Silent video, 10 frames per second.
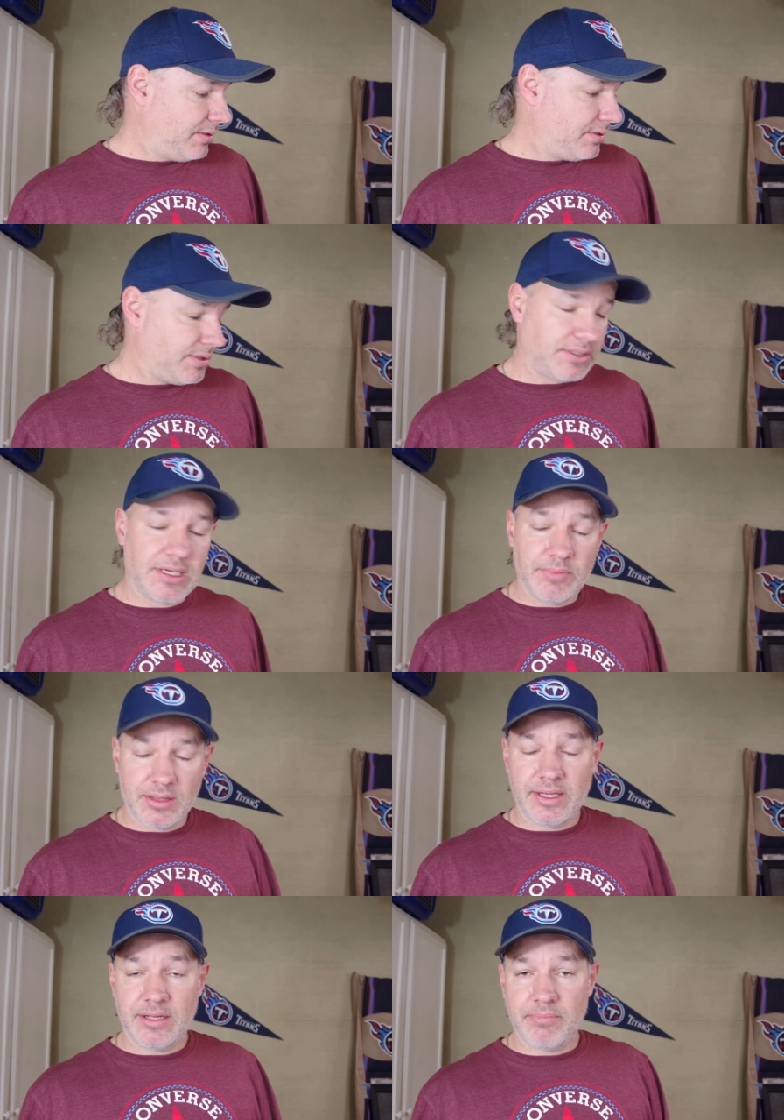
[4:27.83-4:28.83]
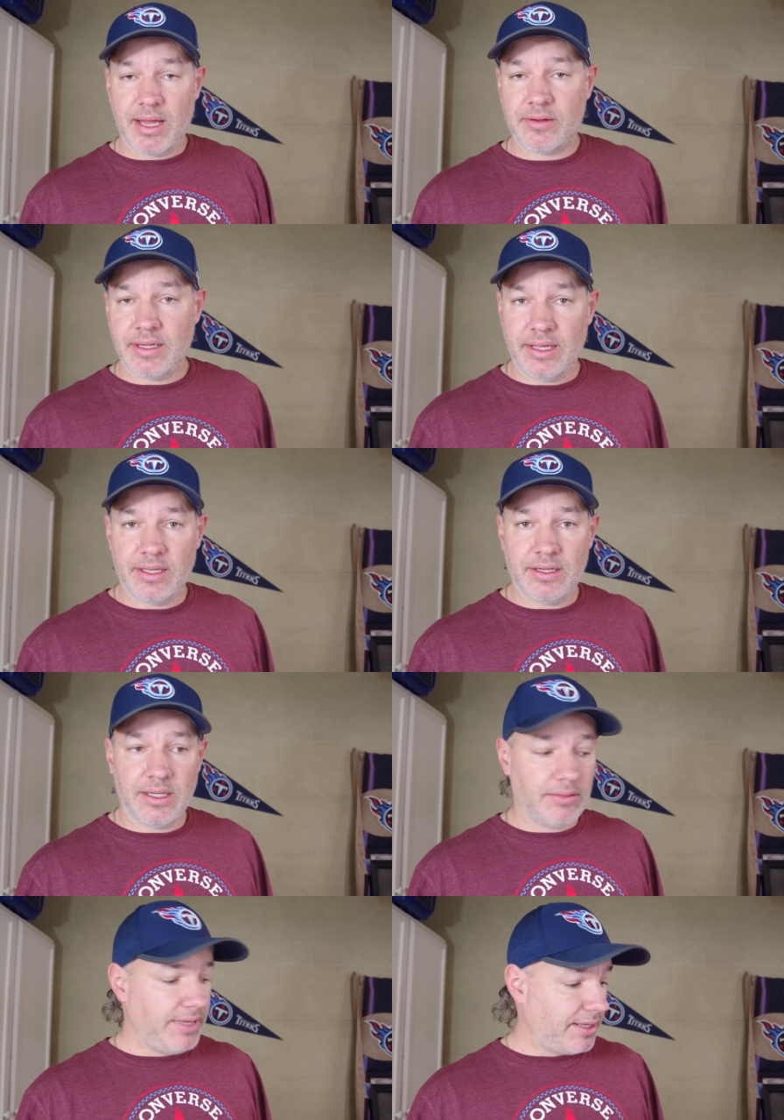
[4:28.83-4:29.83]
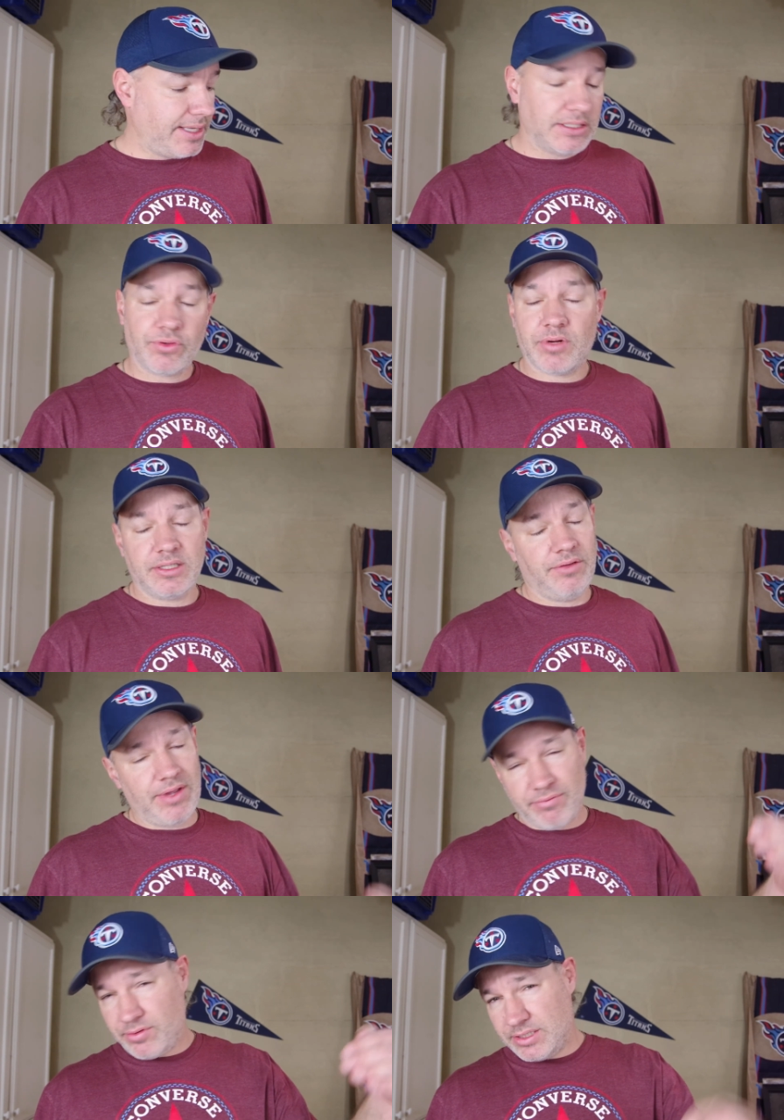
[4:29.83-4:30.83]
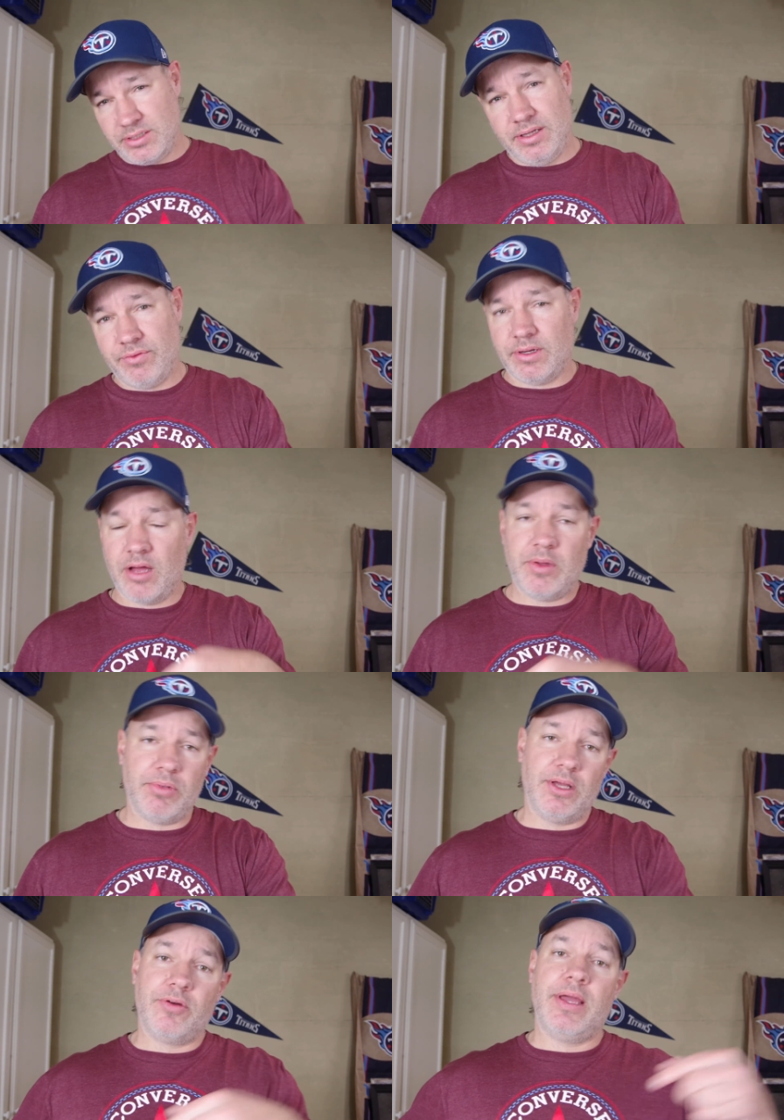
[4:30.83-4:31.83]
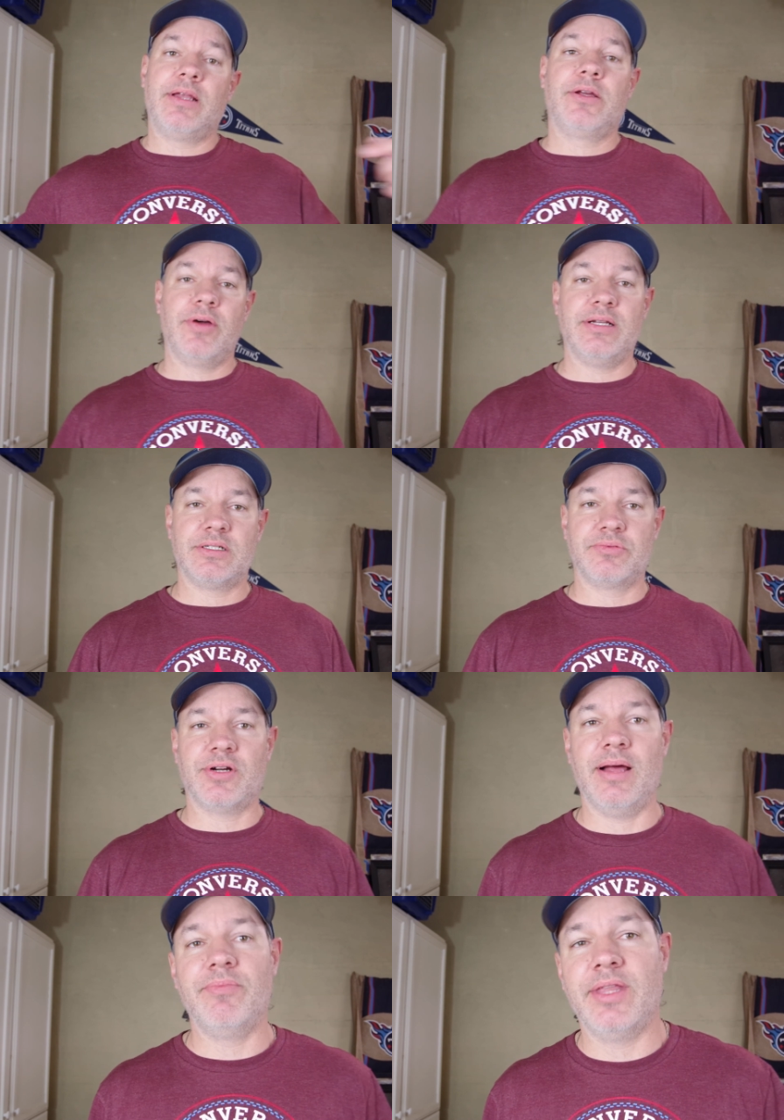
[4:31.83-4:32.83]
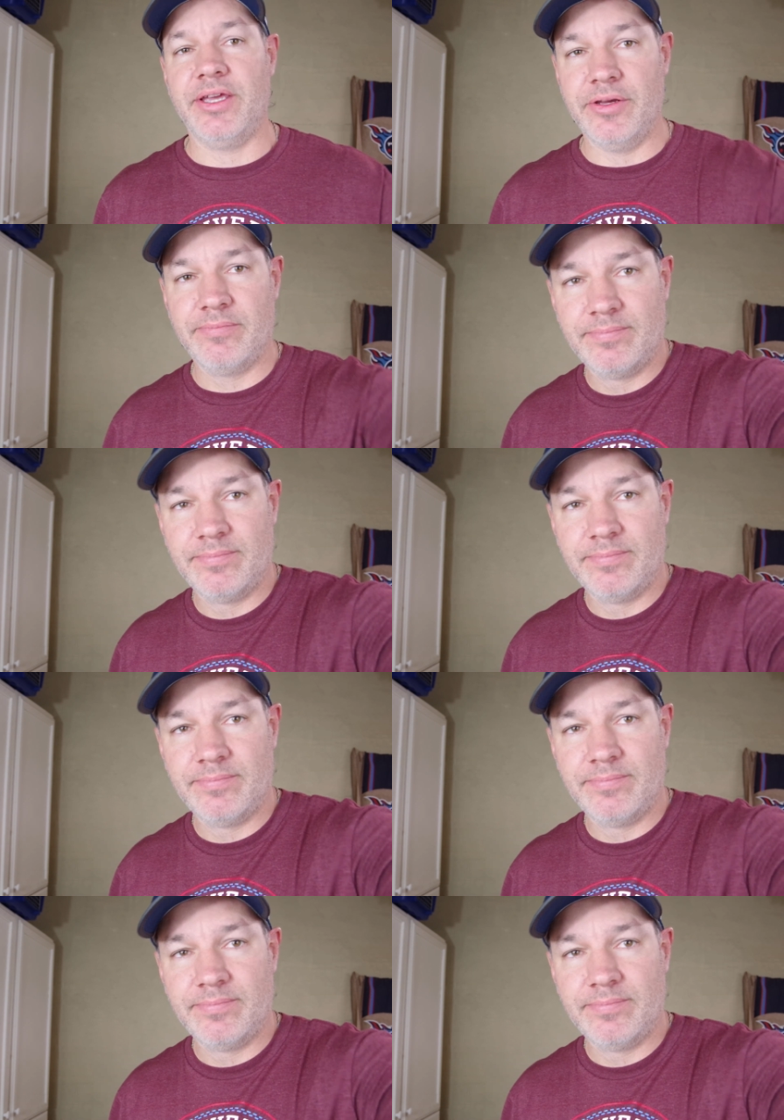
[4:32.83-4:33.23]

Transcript: just something to think about. And um, yeah, thanks for watching. If you have a question, leave a comment below and go ahead and subscribe. Thank you.